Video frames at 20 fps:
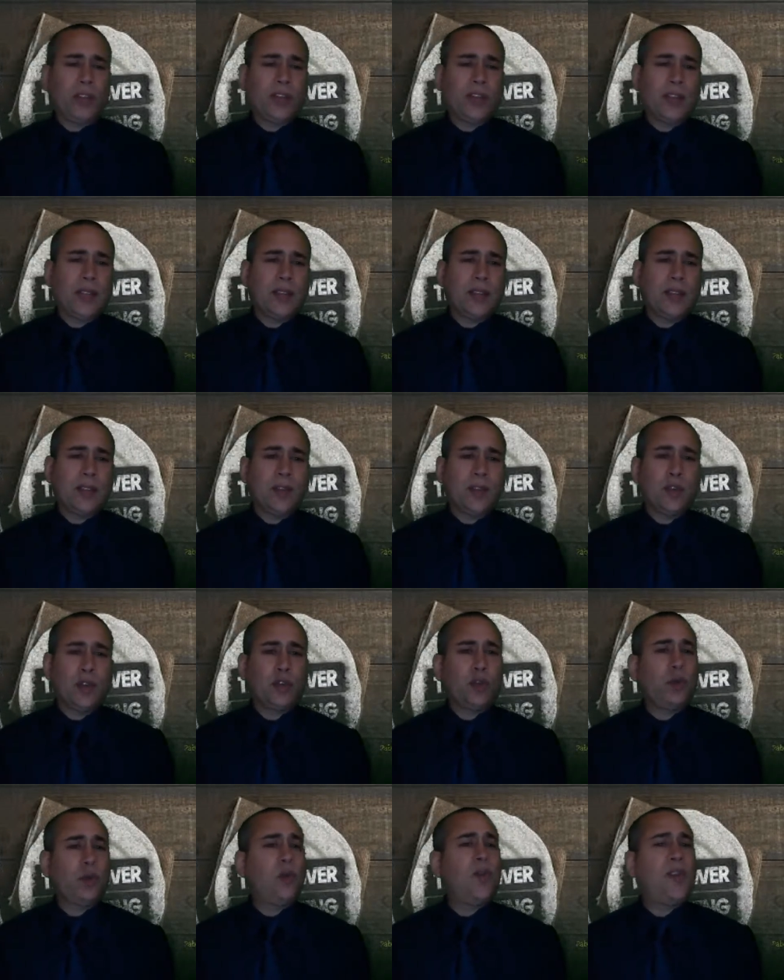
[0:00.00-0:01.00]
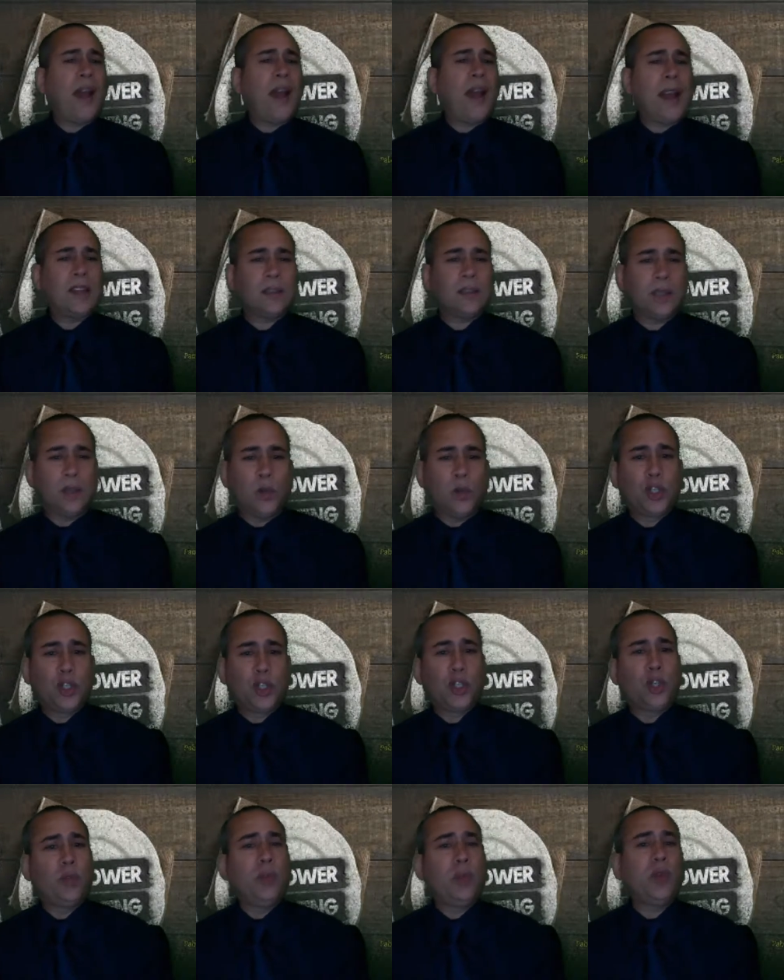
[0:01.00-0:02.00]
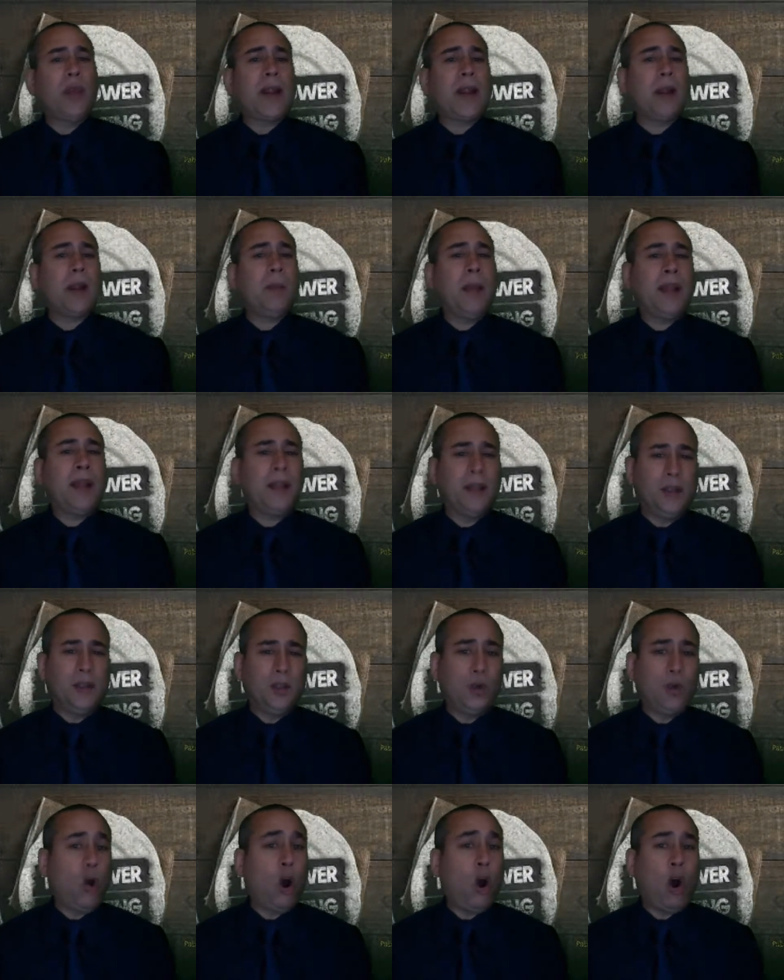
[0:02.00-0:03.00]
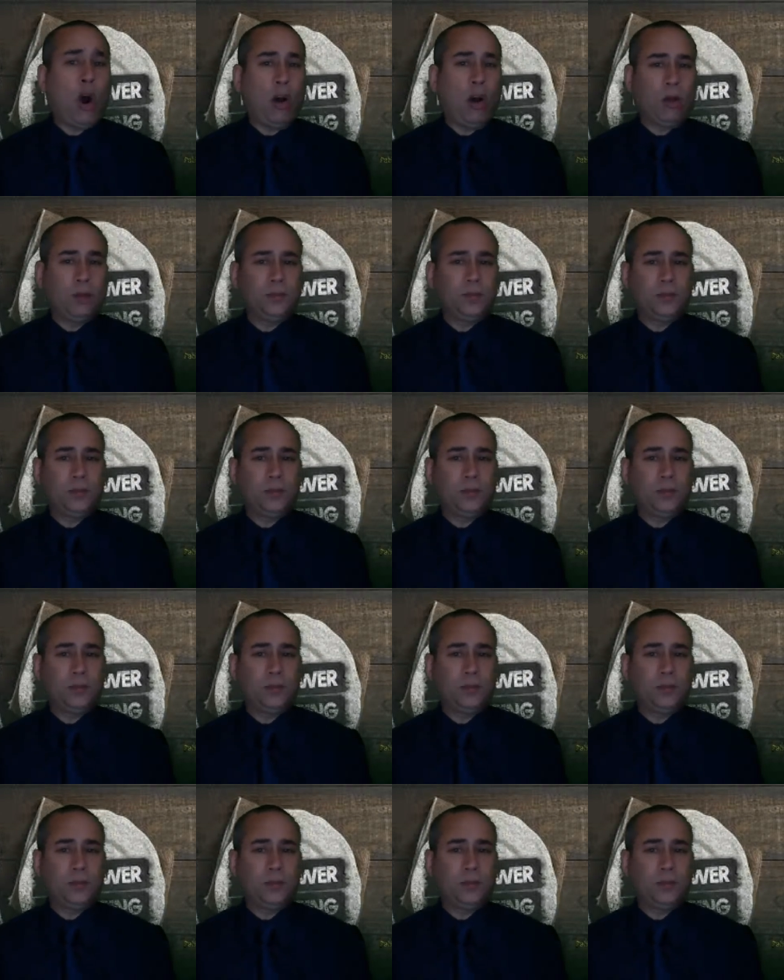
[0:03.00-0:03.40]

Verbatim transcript: says that the true fasting, which should be recommended to all,